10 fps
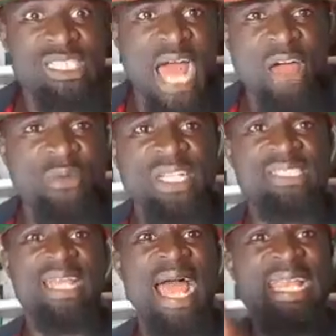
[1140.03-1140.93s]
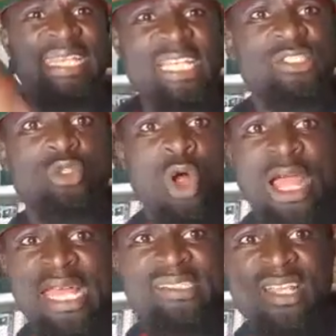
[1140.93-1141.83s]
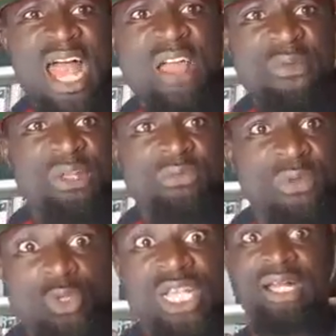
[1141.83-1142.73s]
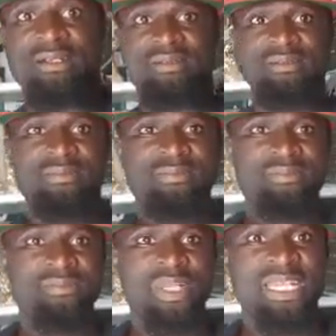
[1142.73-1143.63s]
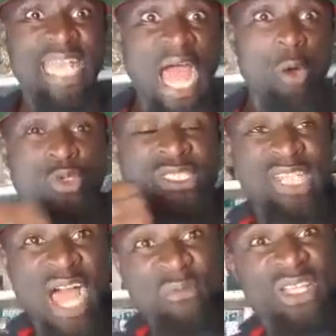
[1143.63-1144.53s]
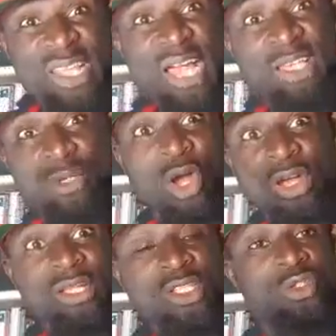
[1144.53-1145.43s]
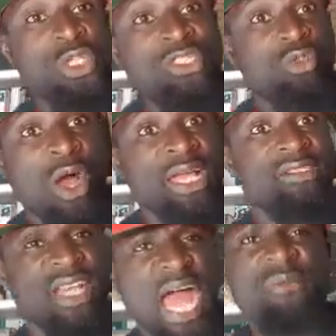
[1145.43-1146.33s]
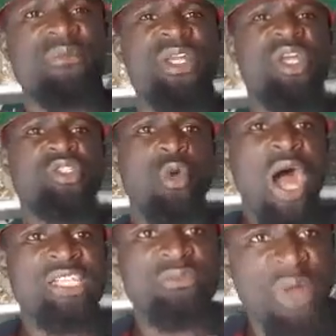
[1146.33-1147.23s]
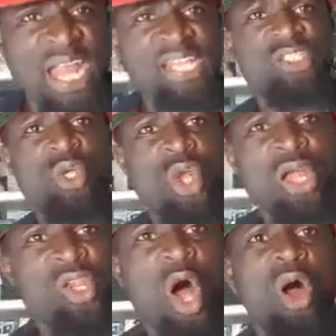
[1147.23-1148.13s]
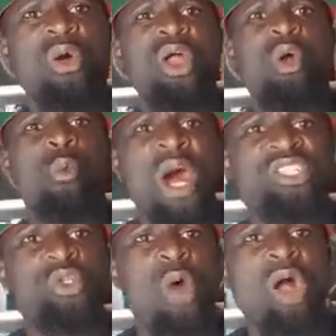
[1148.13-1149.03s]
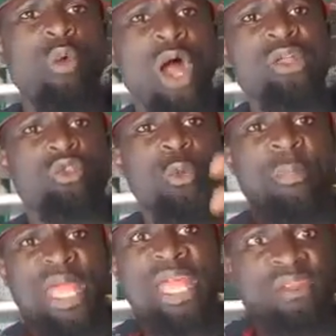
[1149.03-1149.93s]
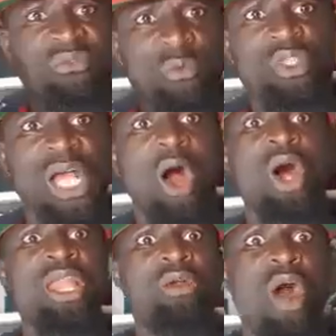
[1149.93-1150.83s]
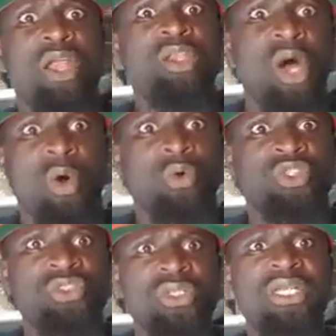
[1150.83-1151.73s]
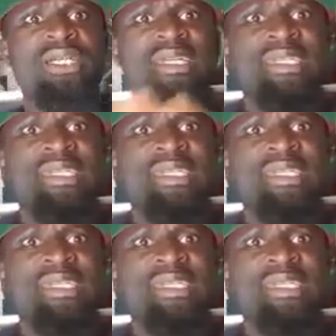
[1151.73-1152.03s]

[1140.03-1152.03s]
will save it and destroy his life in future. They will save it and destroy his life. So as far as you don't know what you are going to be in future, only God knows.